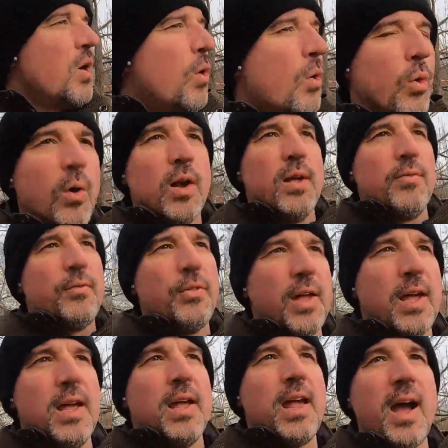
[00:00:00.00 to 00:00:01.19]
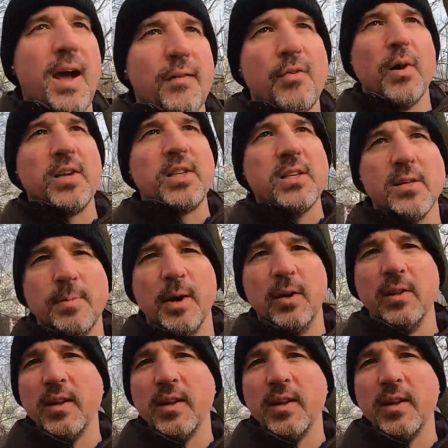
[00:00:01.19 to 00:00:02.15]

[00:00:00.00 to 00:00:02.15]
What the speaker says: or if they have questions about a